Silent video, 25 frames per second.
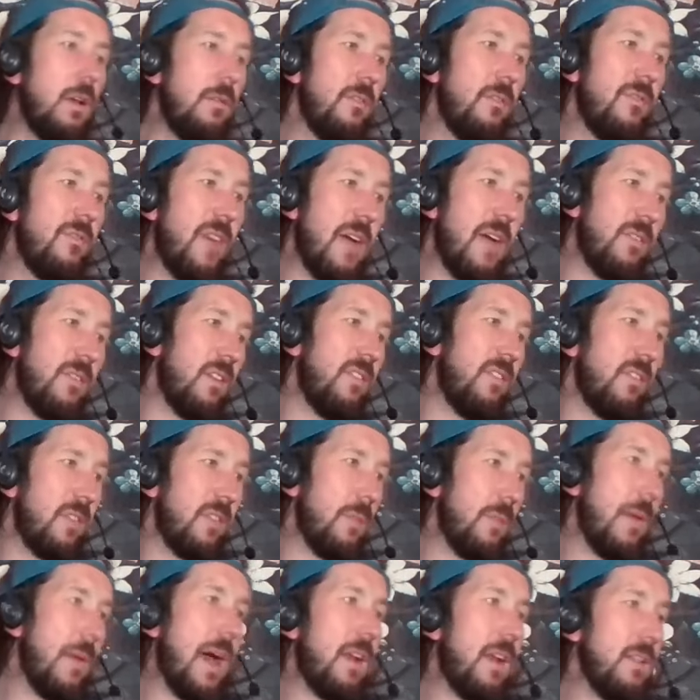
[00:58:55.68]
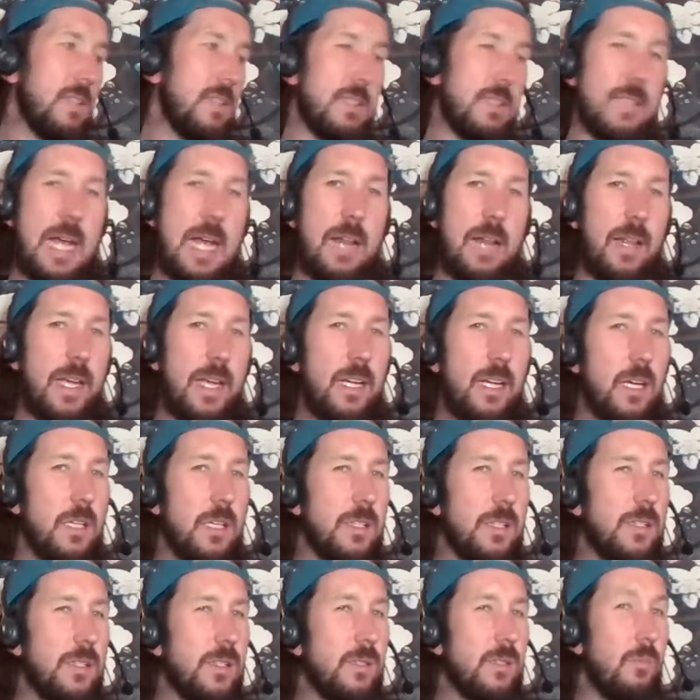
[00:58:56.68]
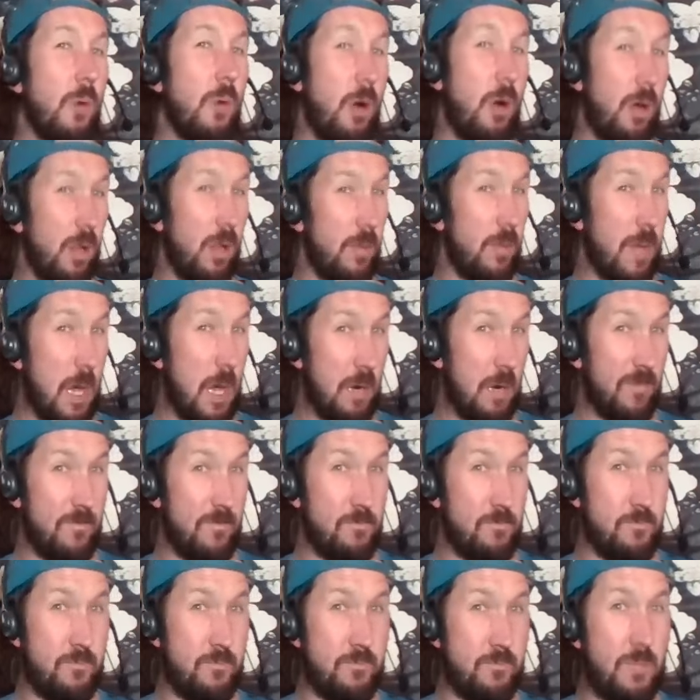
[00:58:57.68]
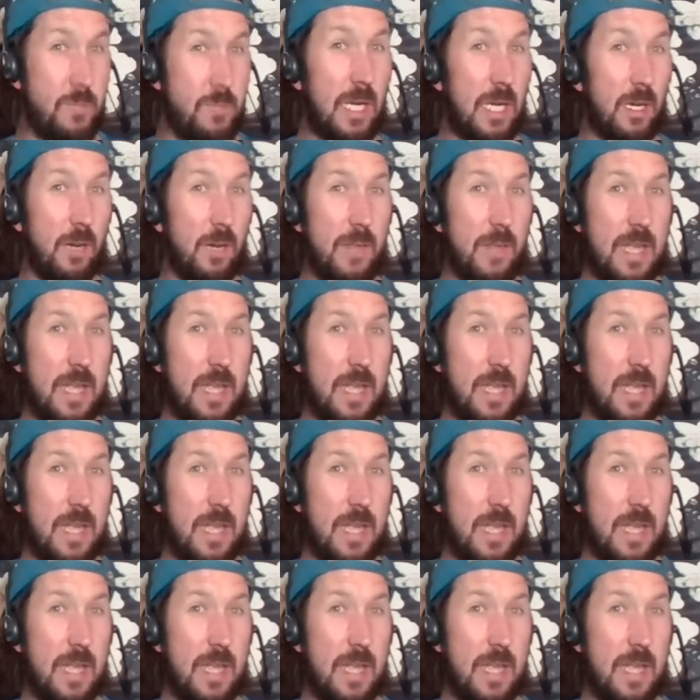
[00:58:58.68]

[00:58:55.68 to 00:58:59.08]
550 bottles is not like a small amount of beer.